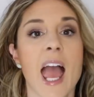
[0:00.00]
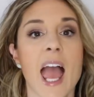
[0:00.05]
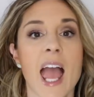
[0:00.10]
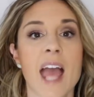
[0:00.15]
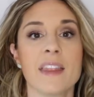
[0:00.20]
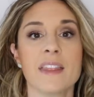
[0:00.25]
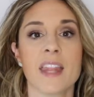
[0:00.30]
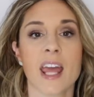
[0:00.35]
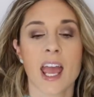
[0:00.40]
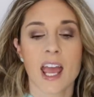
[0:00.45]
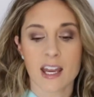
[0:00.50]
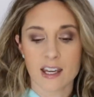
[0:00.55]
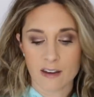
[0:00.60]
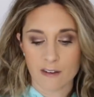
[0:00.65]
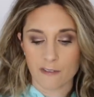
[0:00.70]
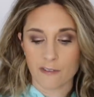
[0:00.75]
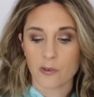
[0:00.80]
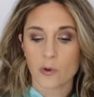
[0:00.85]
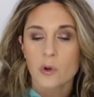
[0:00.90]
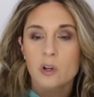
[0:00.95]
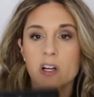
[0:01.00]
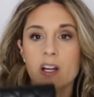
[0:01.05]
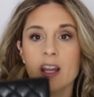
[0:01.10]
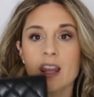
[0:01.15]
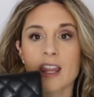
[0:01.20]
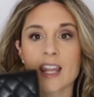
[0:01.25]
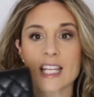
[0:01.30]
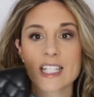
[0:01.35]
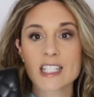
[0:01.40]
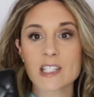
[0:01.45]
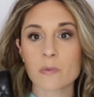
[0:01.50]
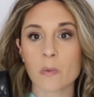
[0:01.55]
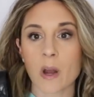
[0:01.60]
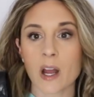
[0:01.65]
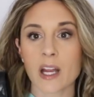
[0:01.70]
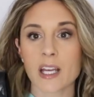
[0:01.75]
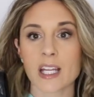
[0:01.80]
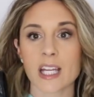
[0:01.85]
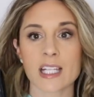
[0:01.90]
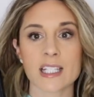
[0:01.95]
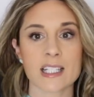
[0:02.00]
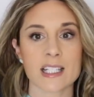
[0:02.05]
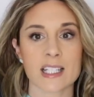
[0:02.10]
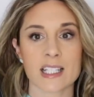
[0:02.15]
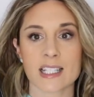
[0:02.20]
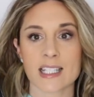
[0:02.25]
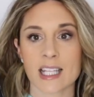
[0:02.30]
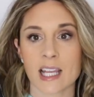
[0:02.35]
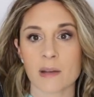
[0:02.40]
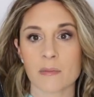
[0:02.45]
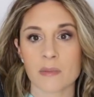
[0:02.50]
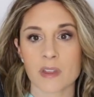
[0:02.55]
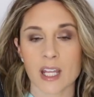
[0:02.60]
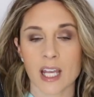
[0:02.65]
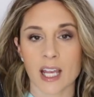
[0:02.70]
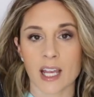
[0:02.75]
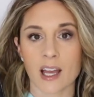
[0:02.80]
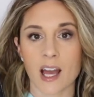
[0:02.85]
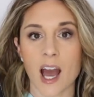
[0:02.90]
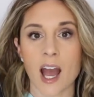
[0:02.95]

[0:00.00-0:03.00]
And then for this one, it's the same thing.